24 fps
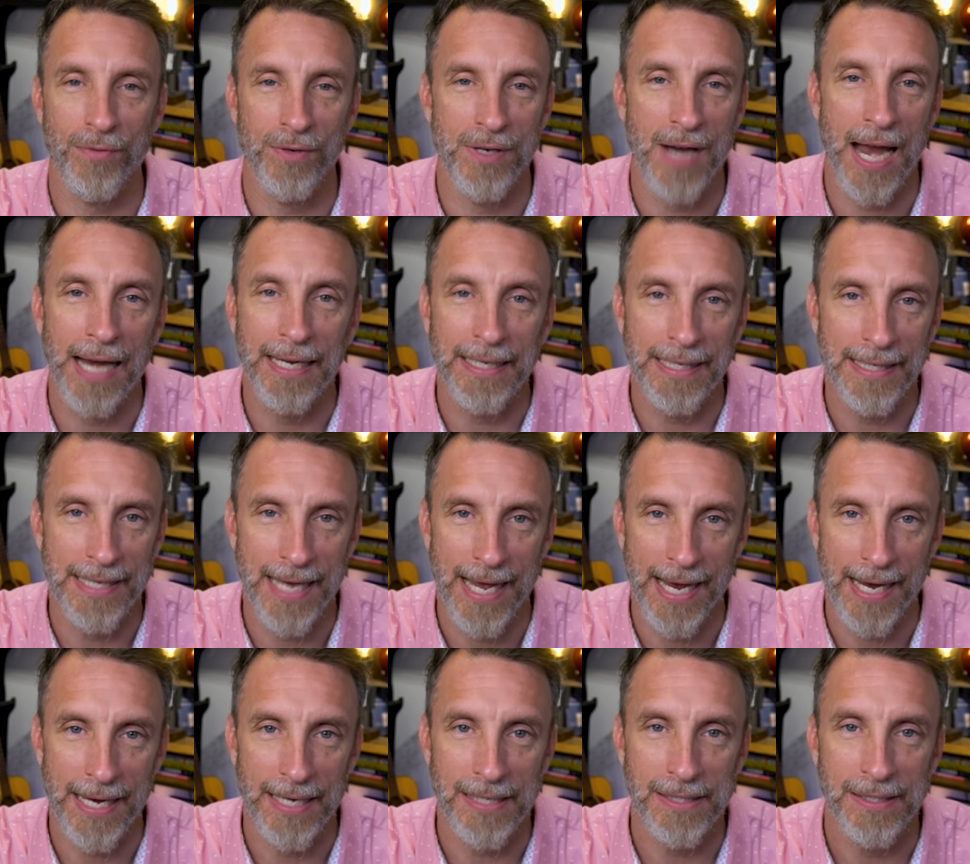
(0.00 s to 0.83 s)
for 90
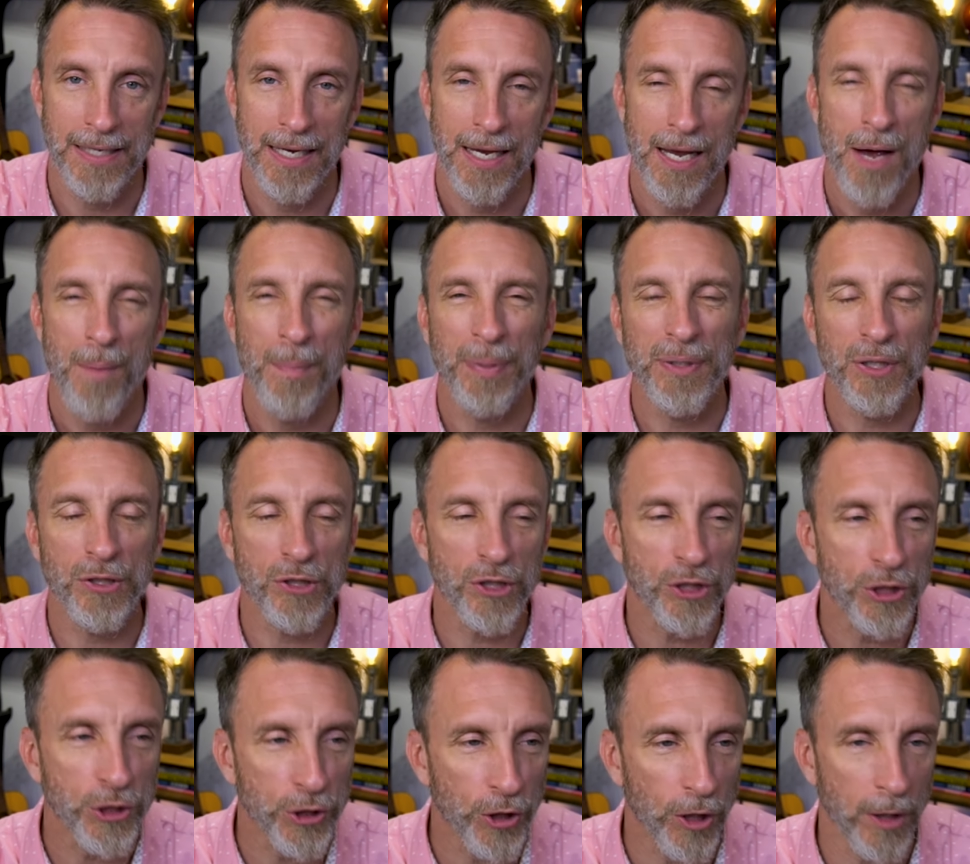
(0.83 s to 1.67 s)
days. But there's
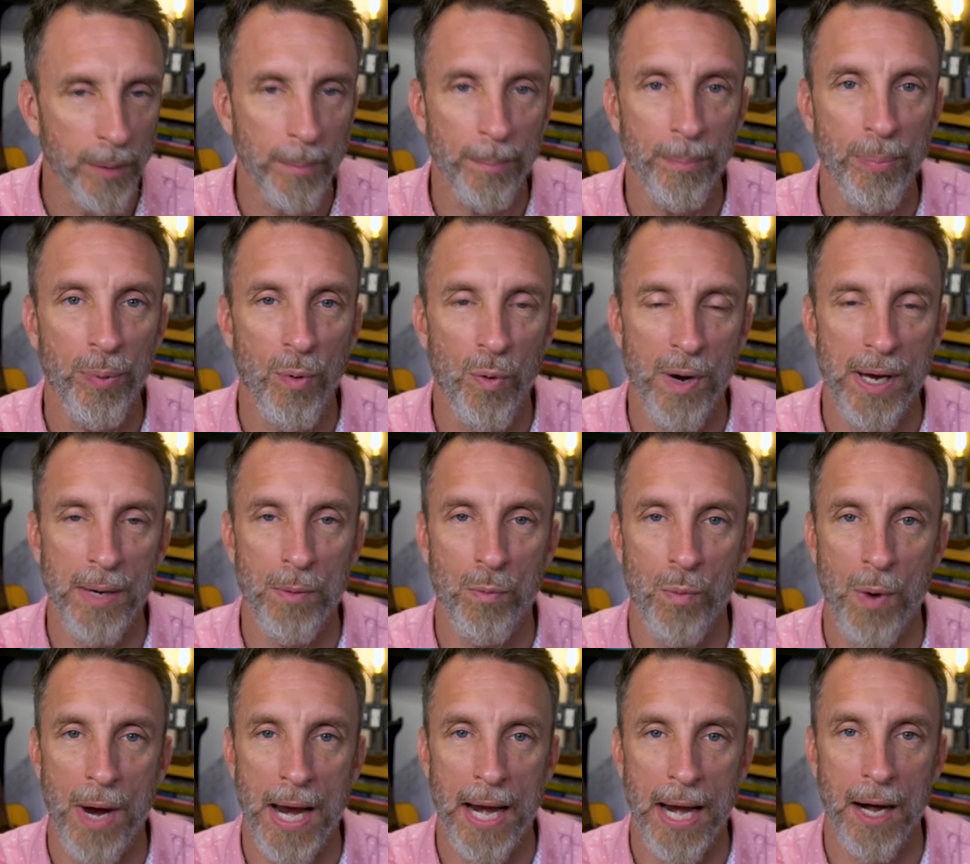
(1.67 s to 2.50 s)
a certain
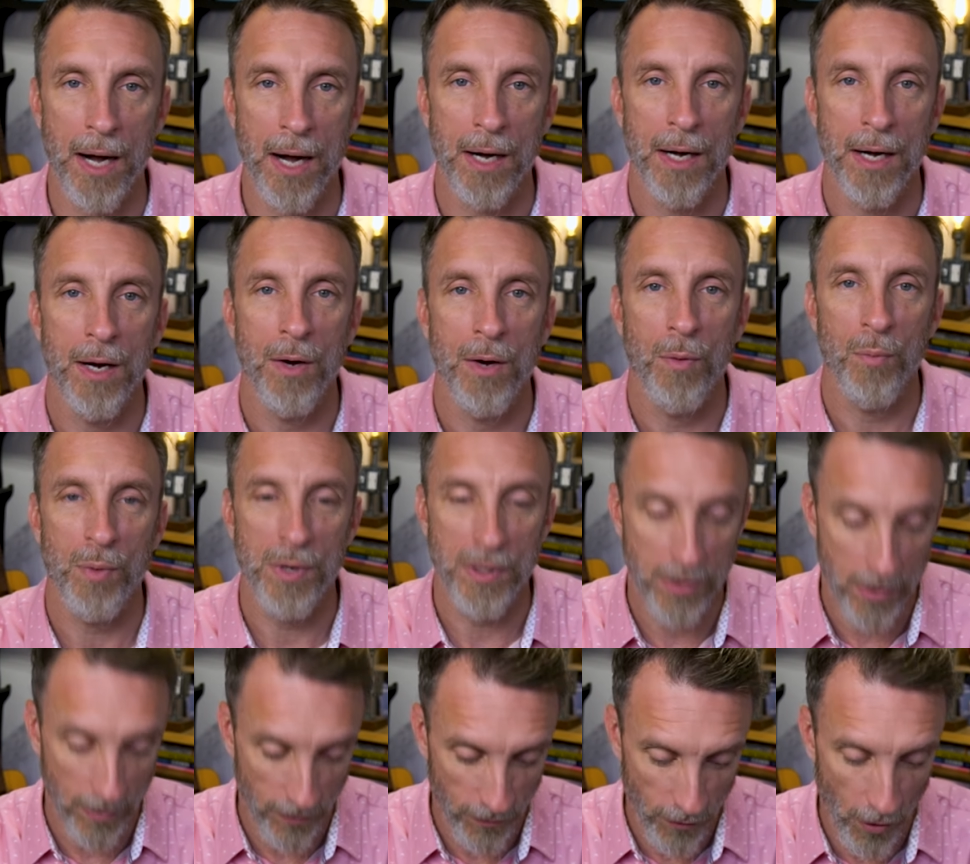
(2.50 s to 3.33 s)
point where we
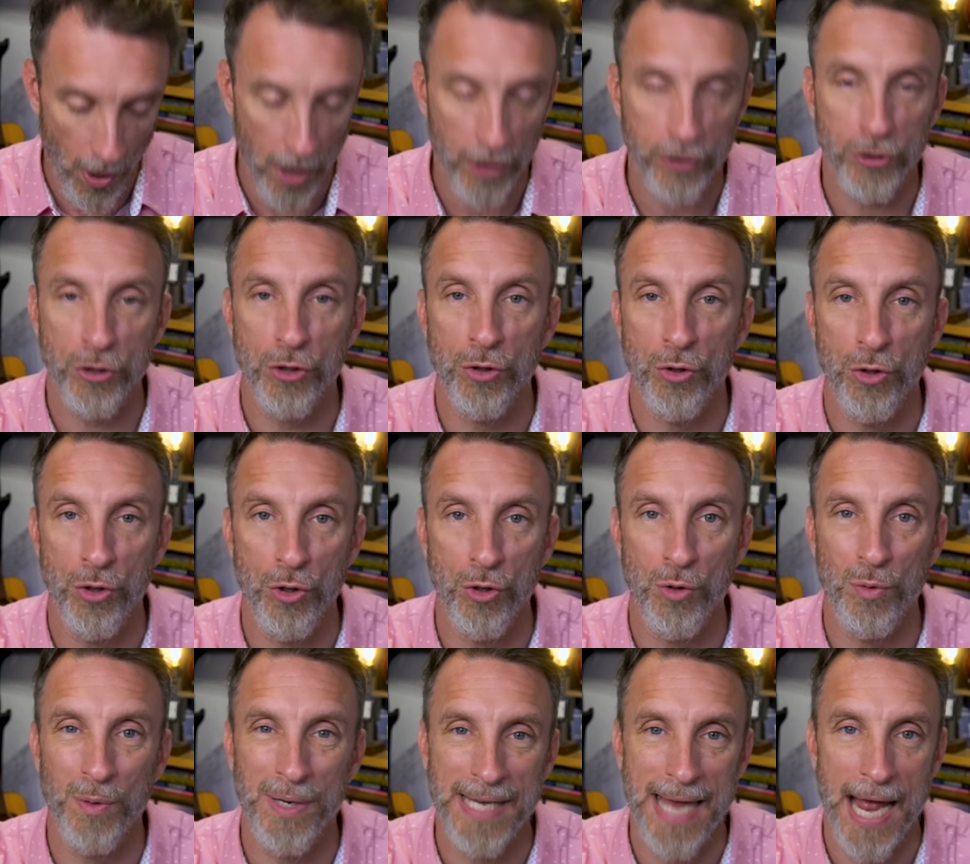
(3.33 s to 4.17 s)
default to
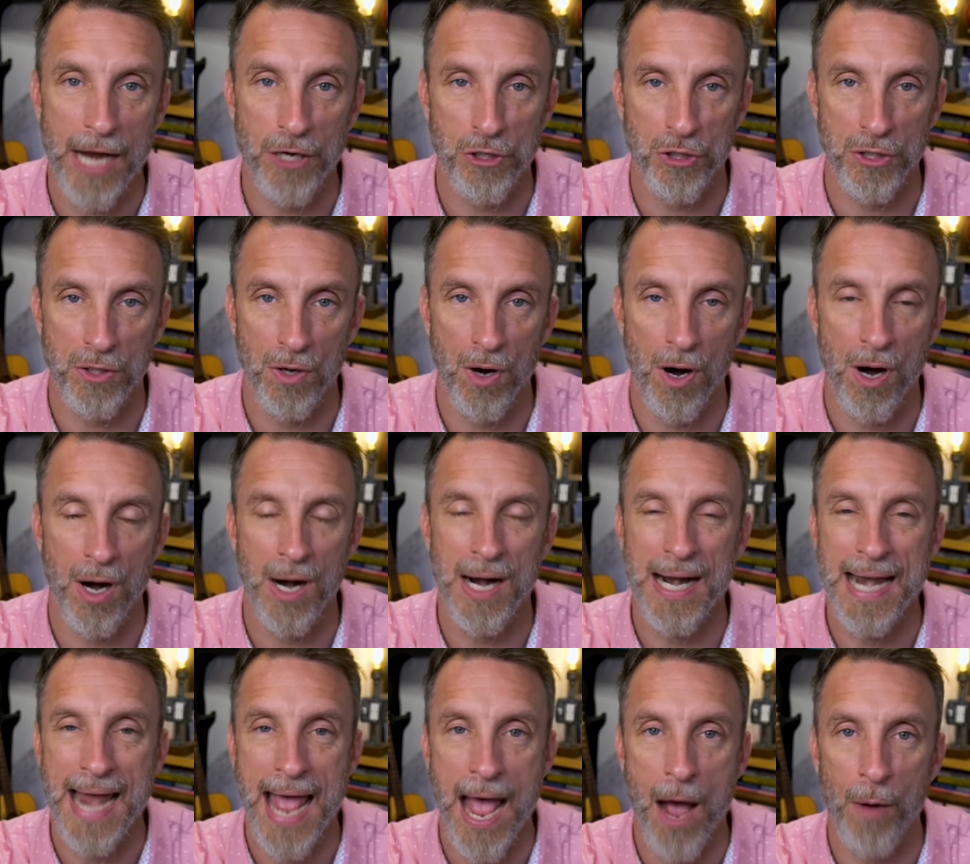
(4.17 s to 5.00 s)
who we naturally are
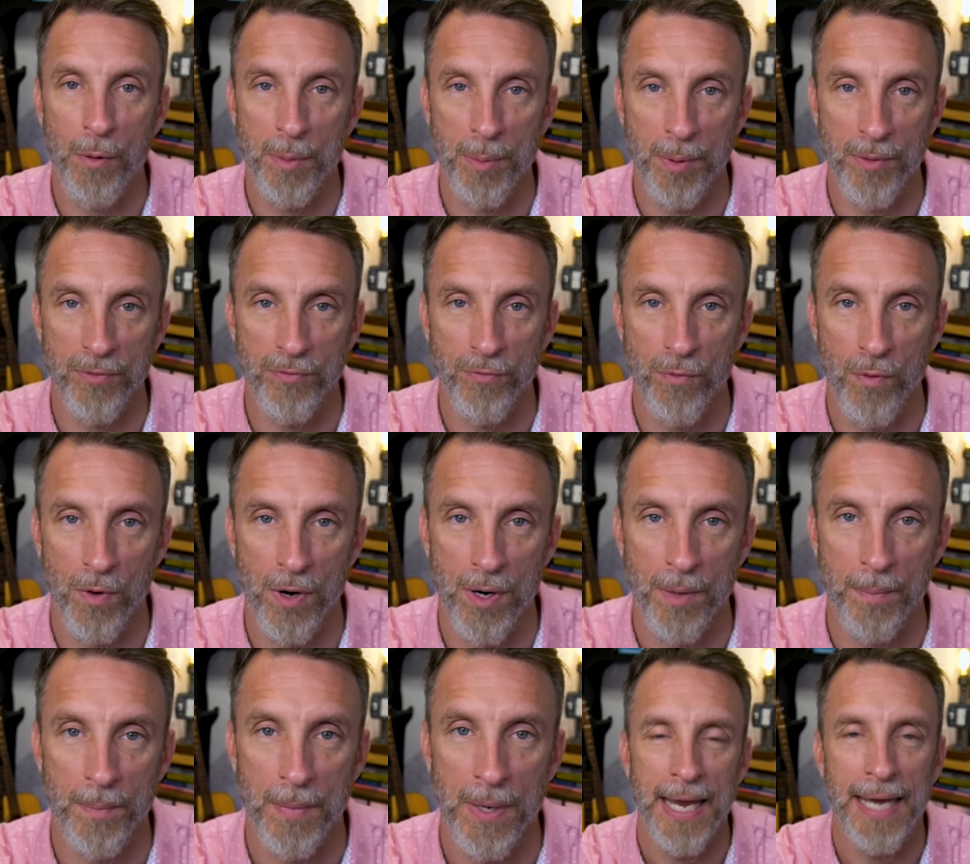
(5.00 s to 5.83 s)
and how we
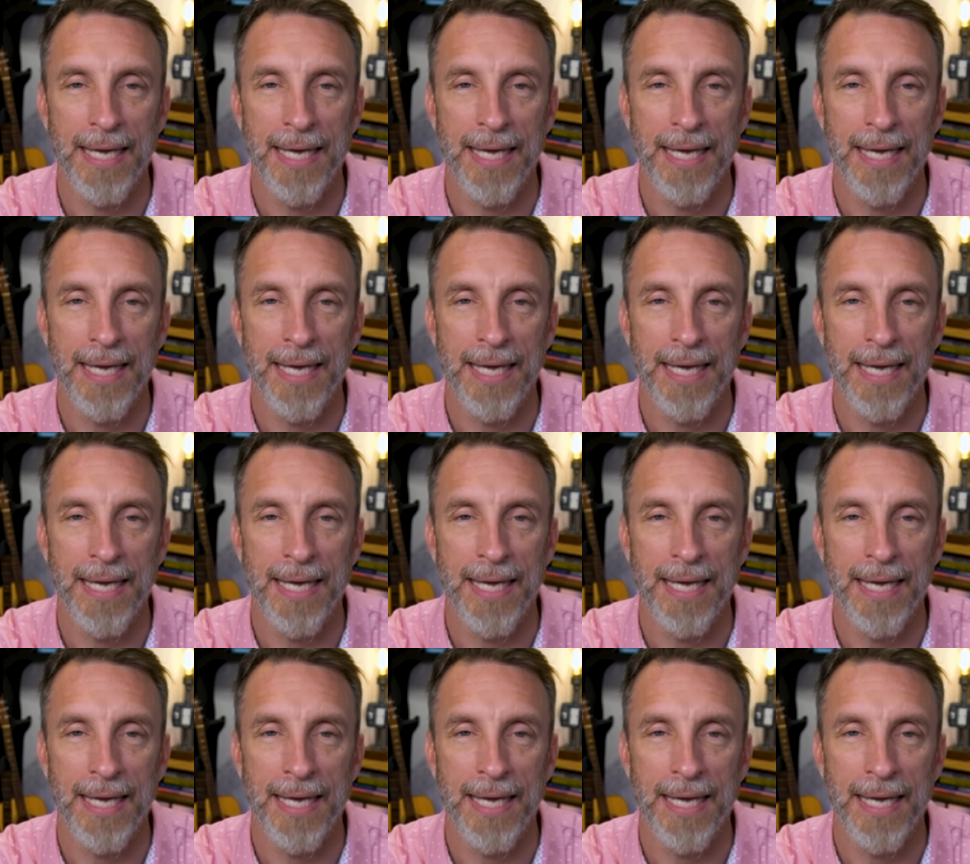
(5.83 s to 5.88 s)
perform.